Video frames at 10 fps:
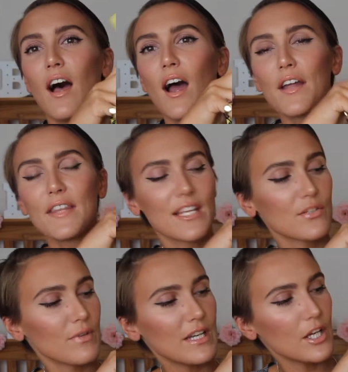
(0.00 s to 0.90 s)
I think
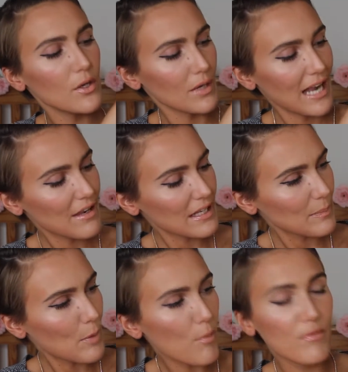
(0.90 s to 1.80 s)
it's really cute. It has a
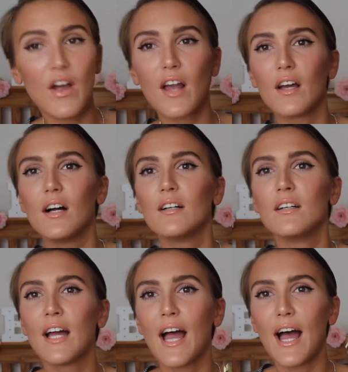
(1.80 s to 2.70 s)
little pop of color.
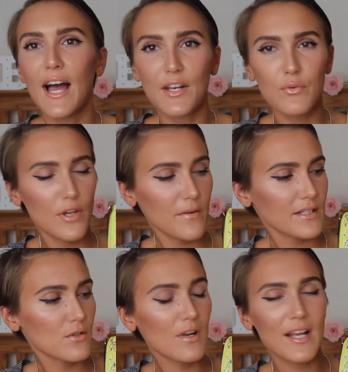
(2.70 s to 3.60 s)
And although
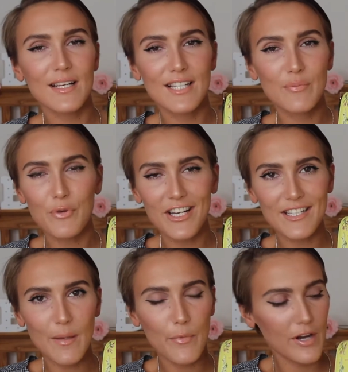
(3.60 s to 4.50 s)
it's not like spring,
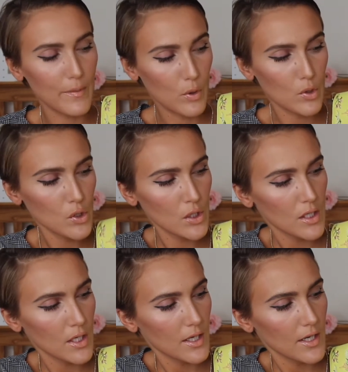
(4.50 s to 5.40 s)
summer anymore,
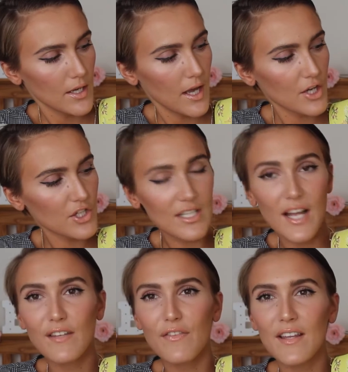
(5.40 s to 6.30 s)
I just
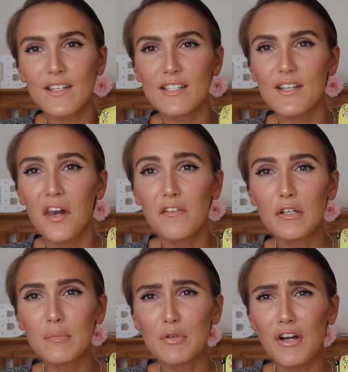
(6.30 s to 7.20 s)
like the fact that it's
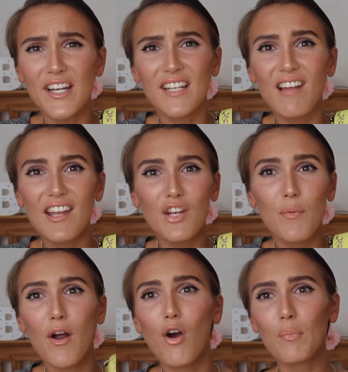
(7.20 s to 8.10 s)
colorful and bright. Like you could
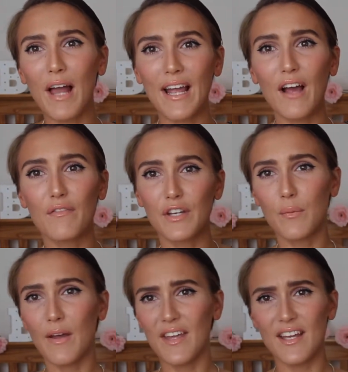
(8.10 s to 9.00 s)
wear a whole black outfit, you
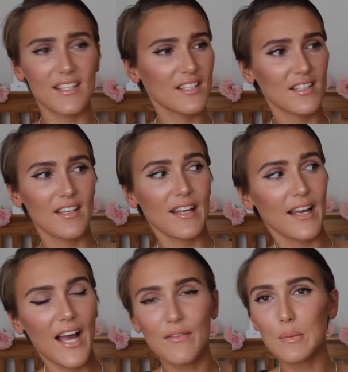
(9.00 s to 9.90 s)
could wear this,
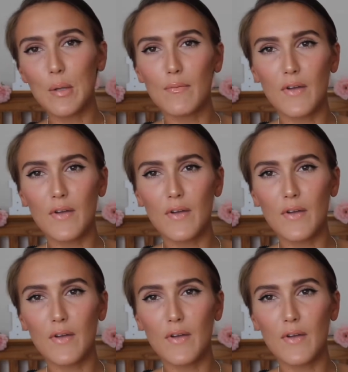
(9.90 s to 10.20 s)
have a little pop